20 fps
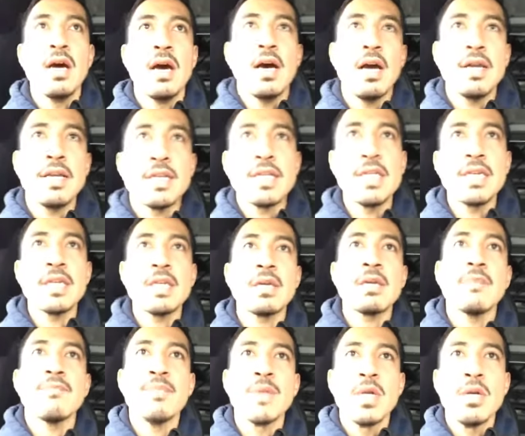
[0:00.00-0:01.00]
any
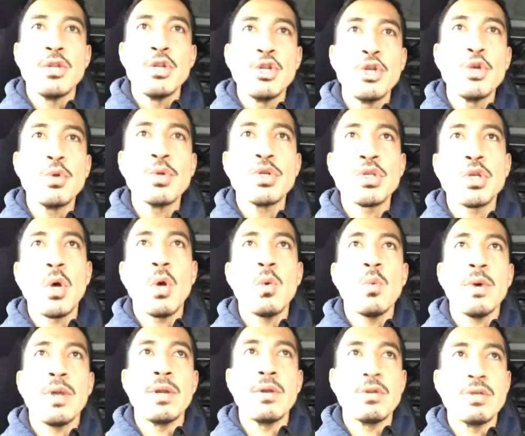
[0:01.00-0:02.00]
new soul
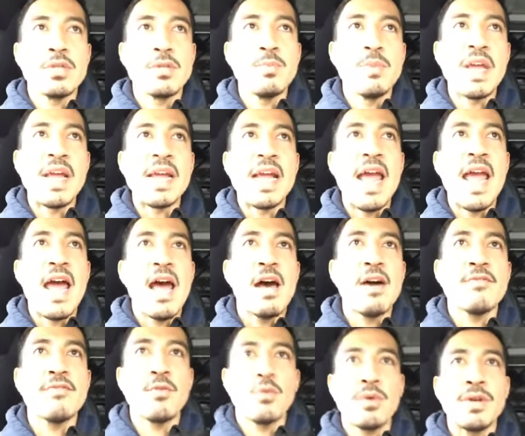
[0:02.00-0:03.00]
winners may have
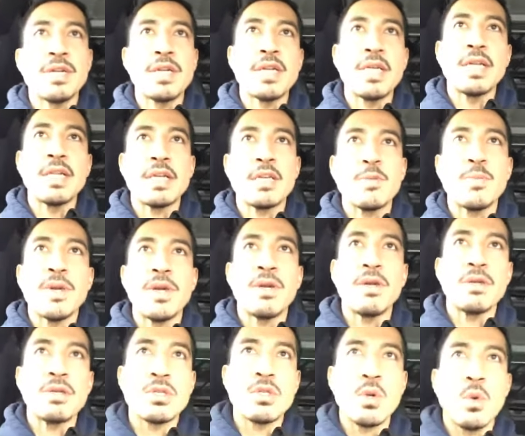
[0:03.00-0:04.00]
or any
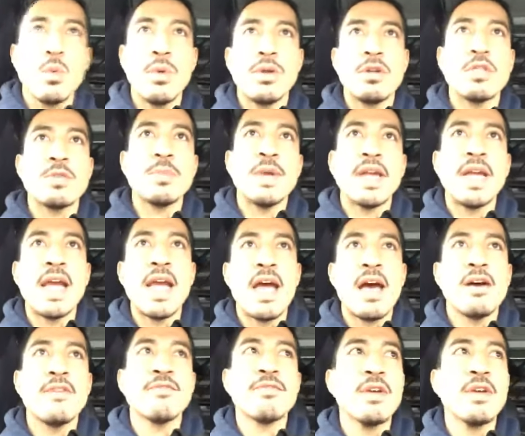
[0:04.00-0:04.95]
inexperienced soul winners may have.